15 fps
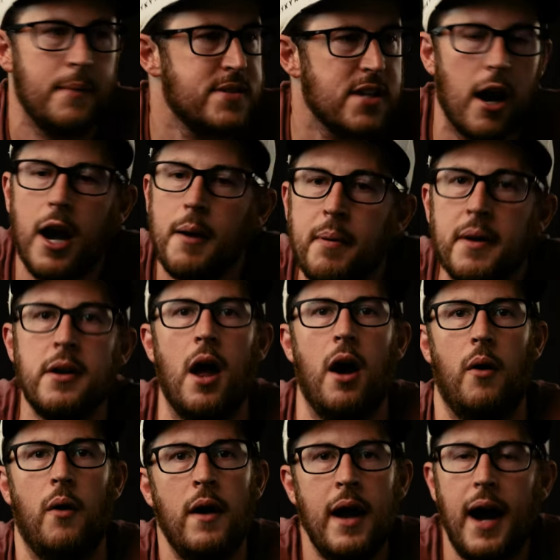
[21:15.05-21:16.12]
I'm sorry, but
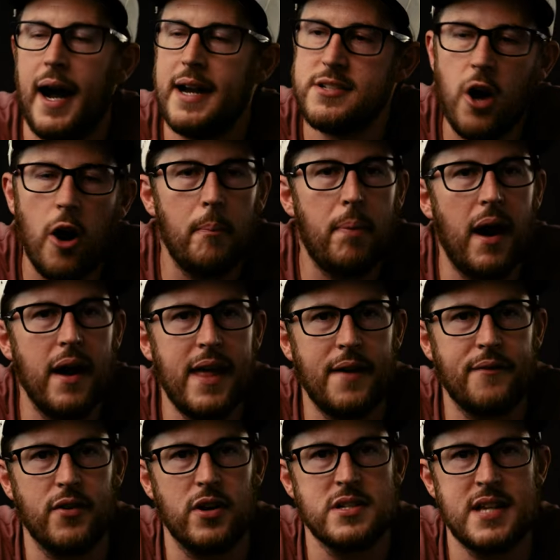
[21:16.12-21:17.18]
no, I don't buy
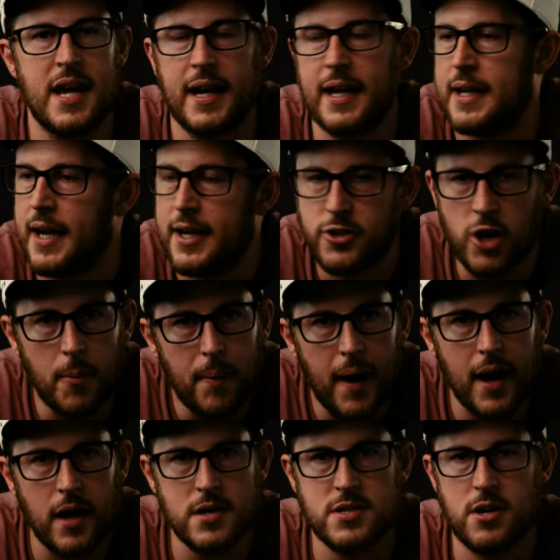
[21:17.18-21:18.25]
that for a second. I don't
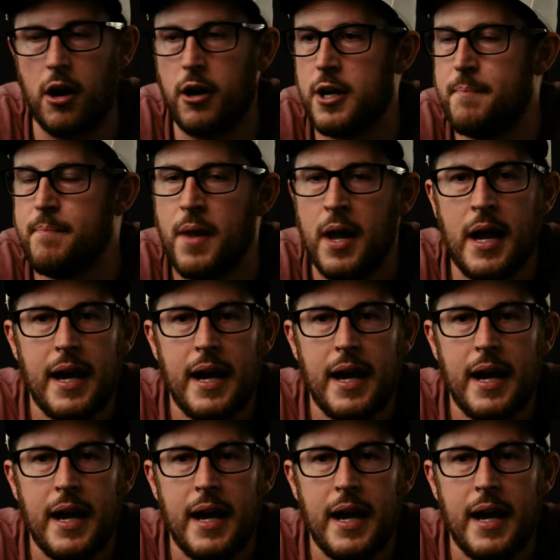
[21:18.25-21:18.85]
buy her stardom.